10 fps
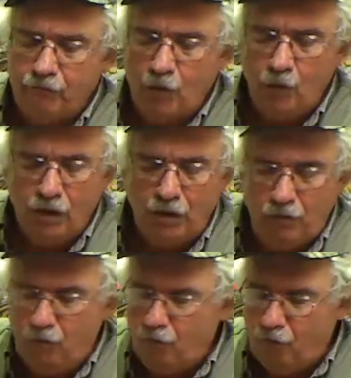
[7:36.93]
We
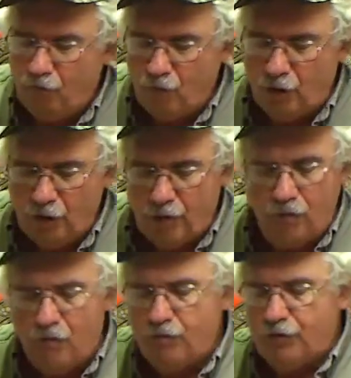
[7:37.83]

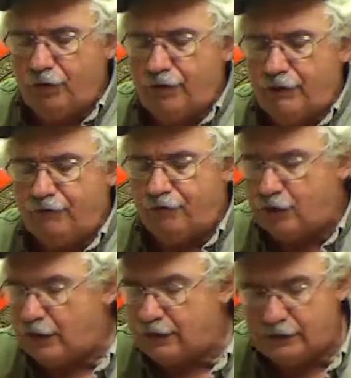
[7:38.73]
want to
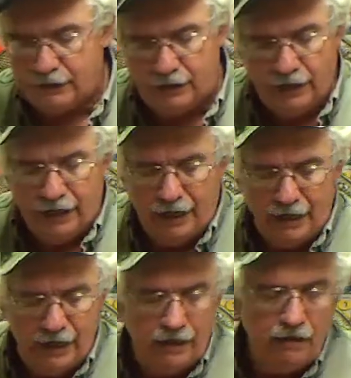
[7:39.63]
emphasize there,
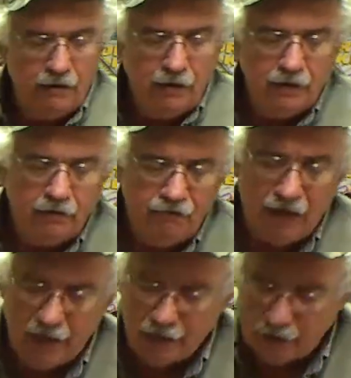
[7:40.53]
and the
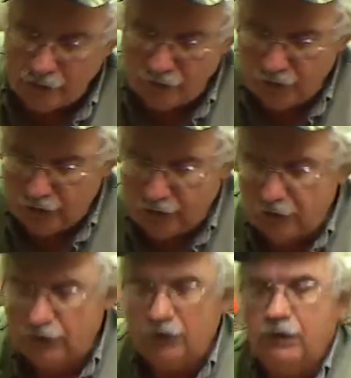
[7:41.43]
fact of
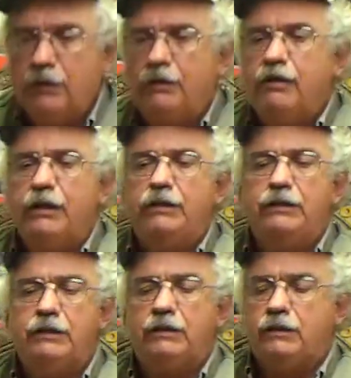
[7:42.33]

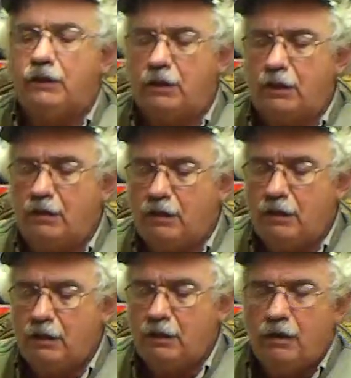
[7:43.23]
this is a
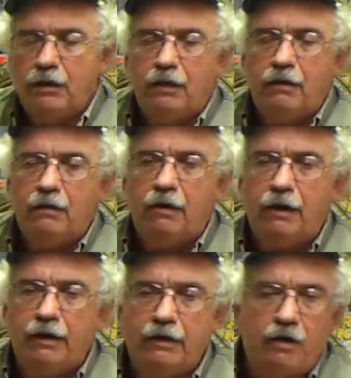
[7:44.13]

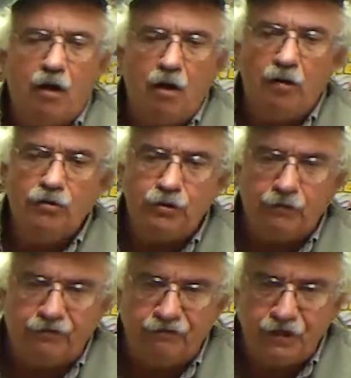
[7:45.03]

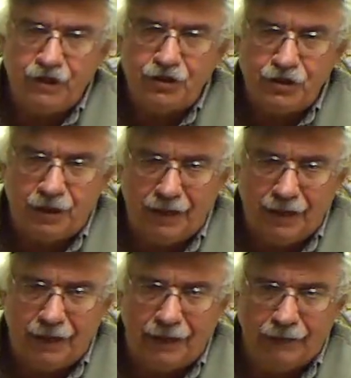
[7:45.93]
cost-efficient
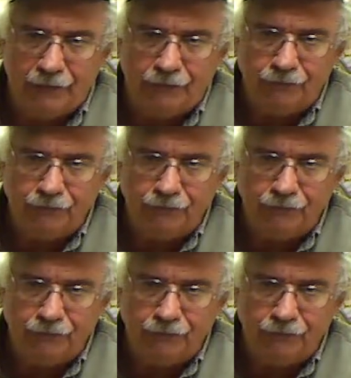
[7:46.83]
item.